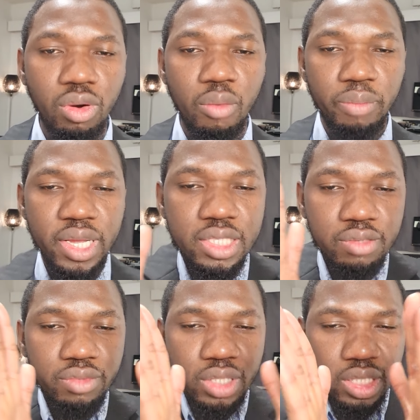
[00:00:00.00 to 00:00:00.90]
compress
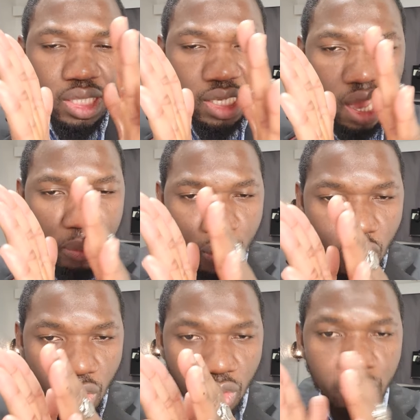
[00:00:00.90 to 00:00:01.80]
even the signal
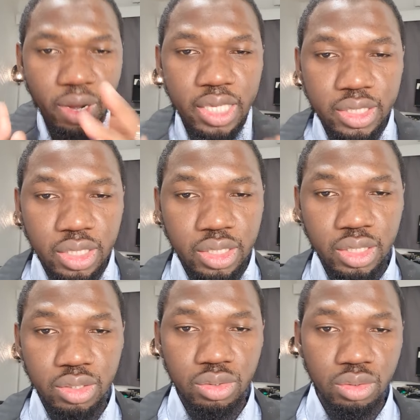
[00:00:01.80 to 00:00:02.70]
more by
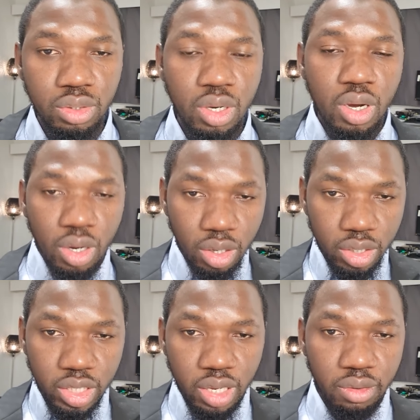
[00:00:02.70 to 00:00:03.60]
changing it to
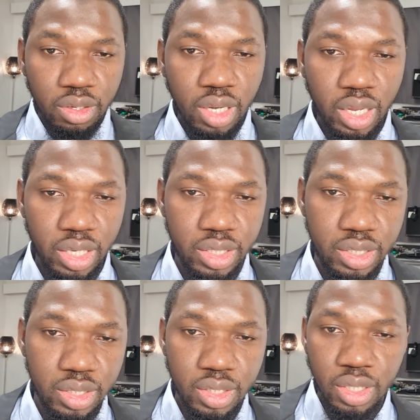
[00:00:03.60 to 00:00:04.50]
100 hertz,